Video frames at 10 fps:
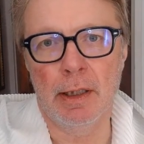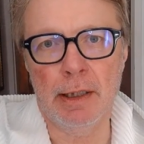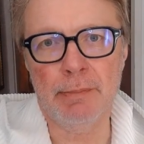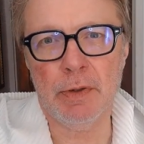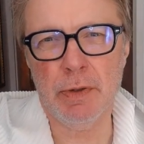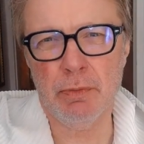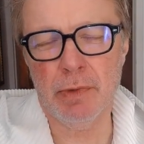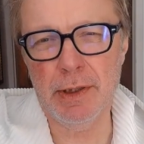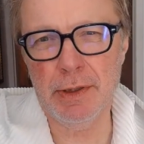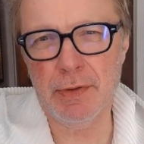So
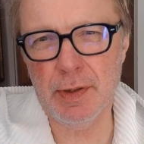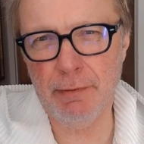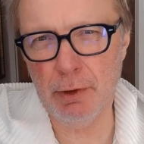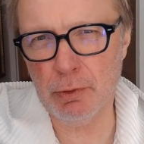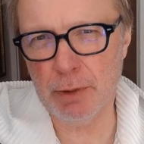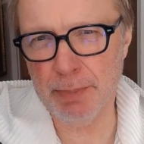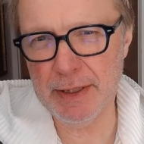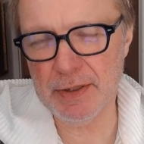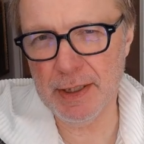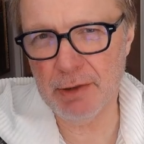it's difficult to
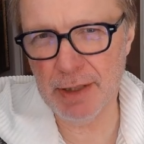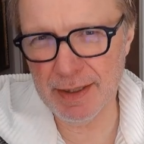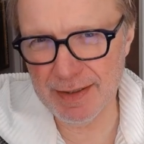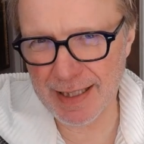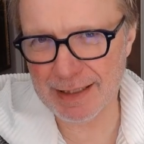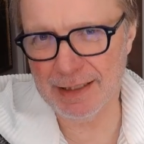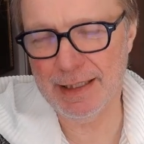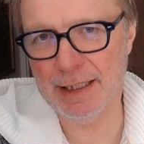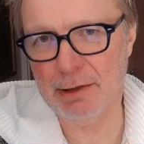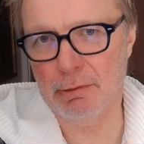piece together
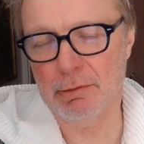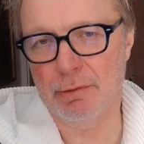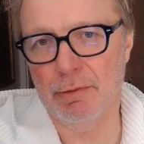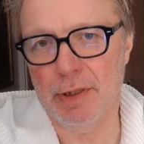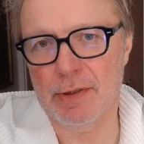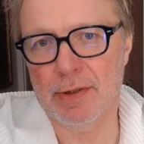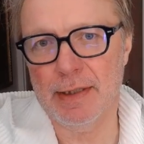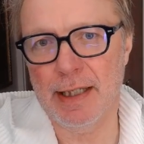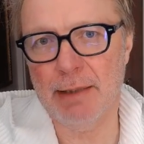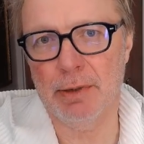exactly how this
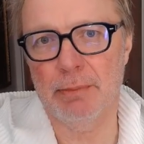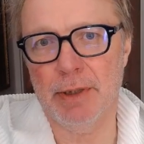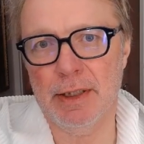happened,